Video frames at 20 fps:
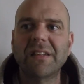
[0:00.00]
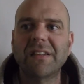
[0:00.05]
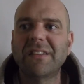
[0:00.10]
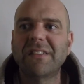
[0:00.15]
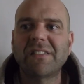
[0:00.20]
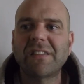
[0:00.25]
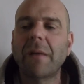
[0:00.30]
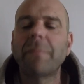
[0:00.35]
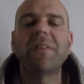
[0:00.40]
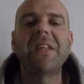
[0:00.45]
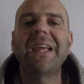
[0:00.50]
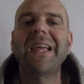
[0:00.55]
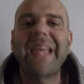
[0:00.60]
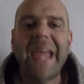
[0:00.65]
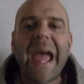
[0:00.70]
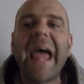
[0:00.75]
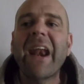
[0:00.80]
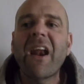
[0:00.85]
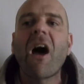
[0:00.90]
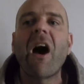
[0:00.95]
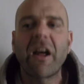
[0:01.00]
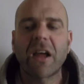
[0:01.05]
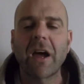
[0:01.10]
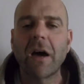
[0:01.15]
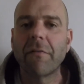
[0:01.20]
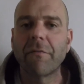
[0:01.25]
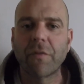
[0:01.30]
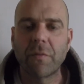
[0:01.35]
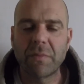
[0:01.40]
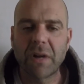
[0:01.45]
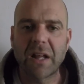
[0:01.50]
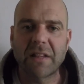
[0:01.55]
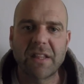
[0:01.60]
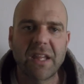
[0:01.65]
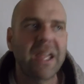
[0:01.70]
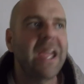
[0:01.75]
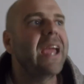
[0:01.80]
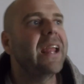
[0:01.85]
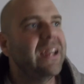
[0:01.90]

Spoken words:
something cannot come from nothing.